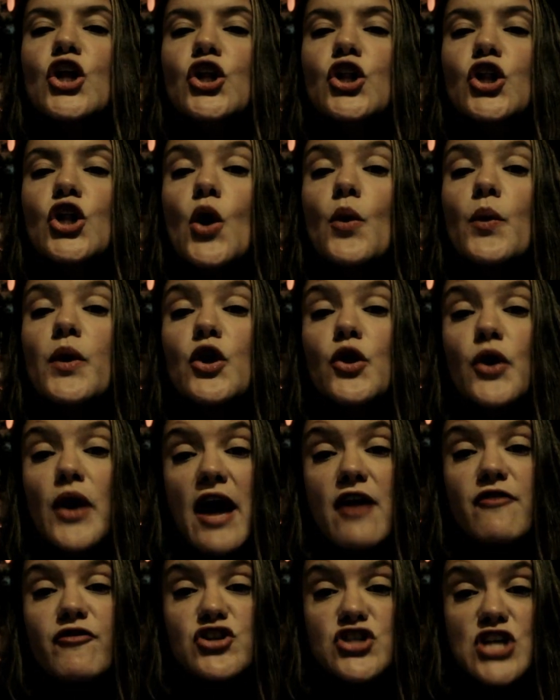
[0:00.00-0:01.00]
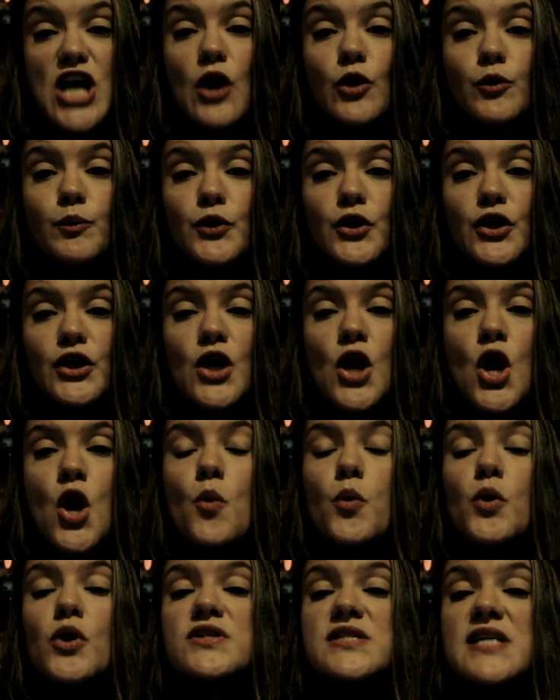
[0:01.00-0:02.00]
Knowing your average output
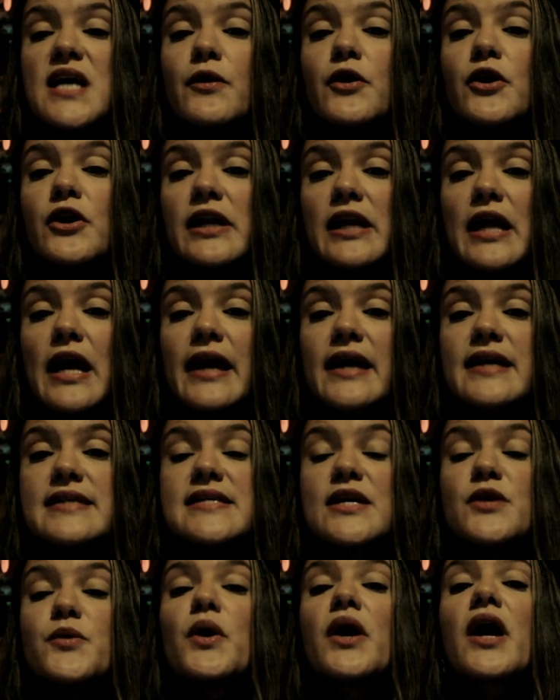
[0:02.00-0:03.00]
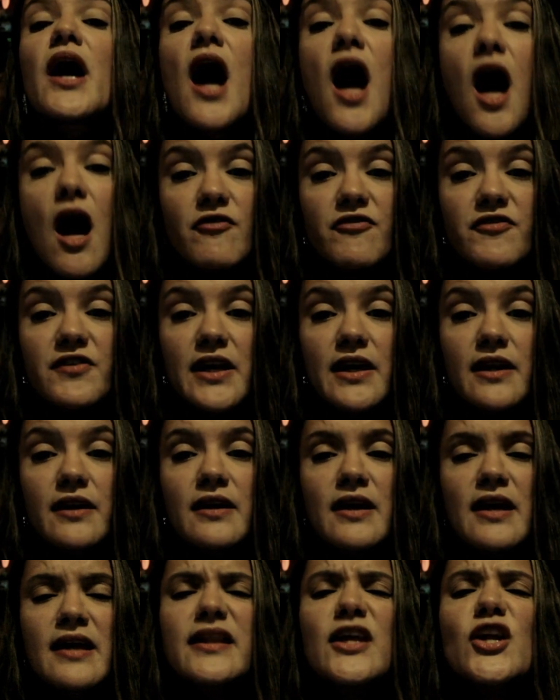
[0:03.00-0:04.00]
will tell your clients that you are confident,
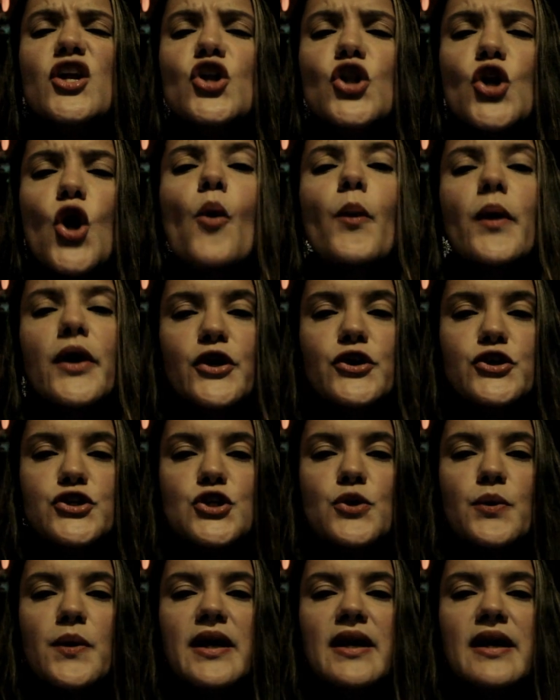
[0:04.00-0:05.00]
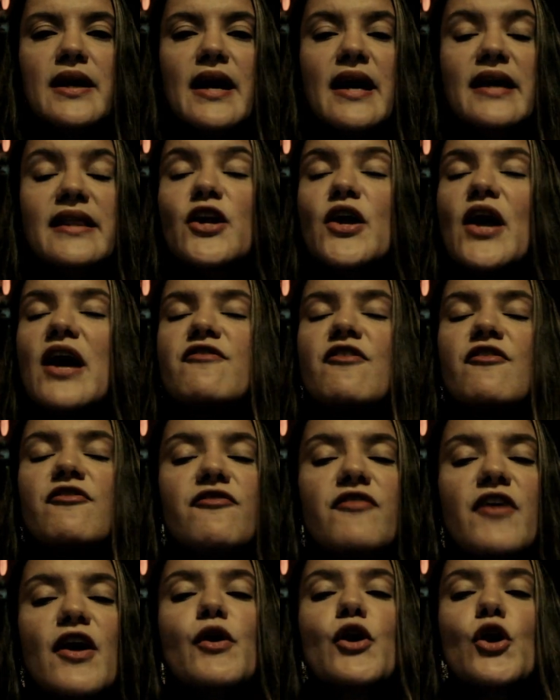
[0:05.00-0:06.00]
that you know what you're doing, and that you have a
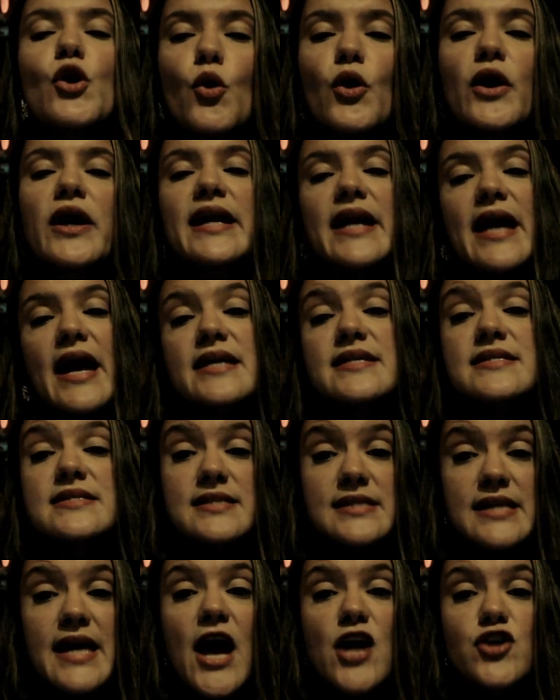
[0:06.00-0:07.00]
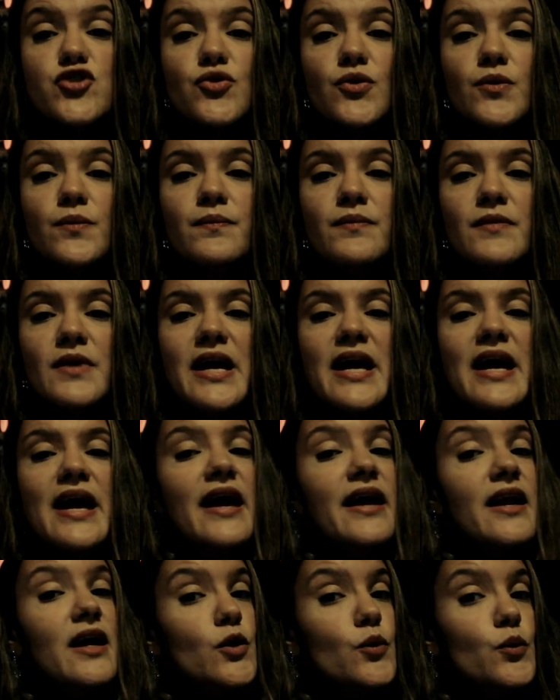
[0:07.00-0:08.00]
very organized schedule.
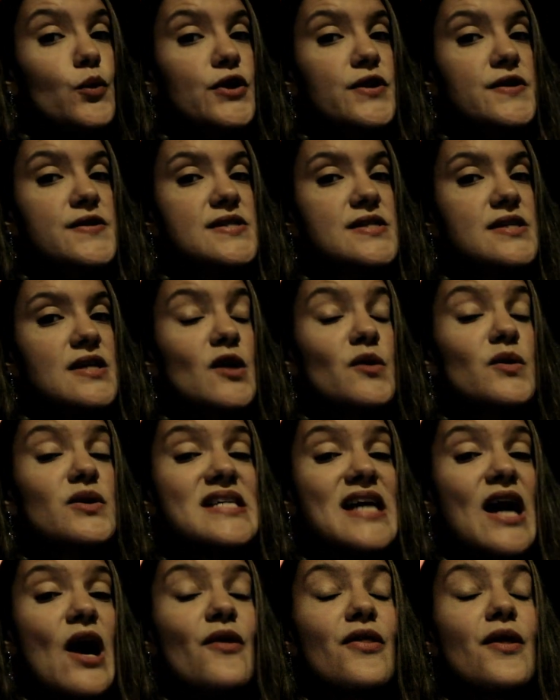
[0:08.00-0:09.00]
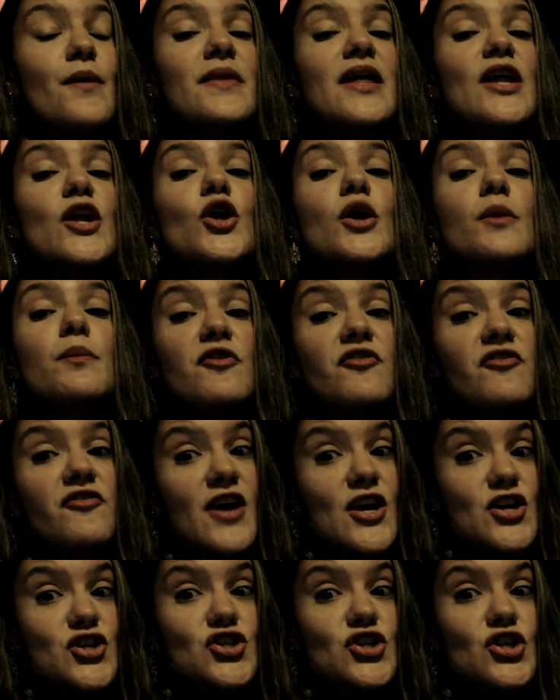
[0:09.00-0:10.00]
In other words, you will tell them that you're a
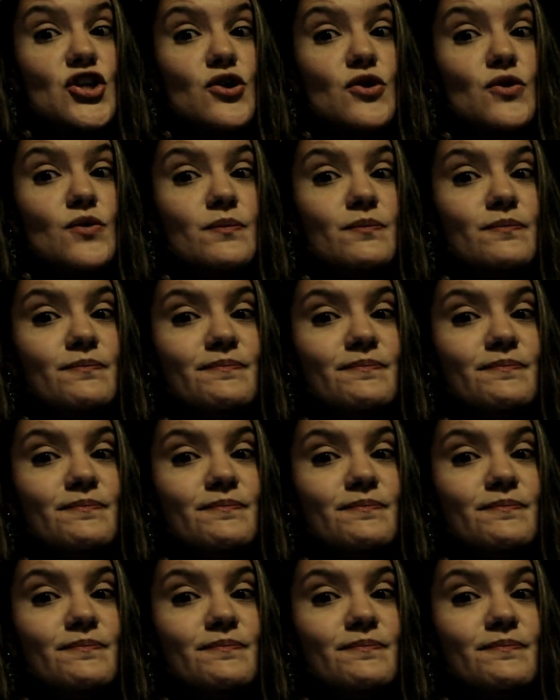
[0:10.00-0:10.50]
professional.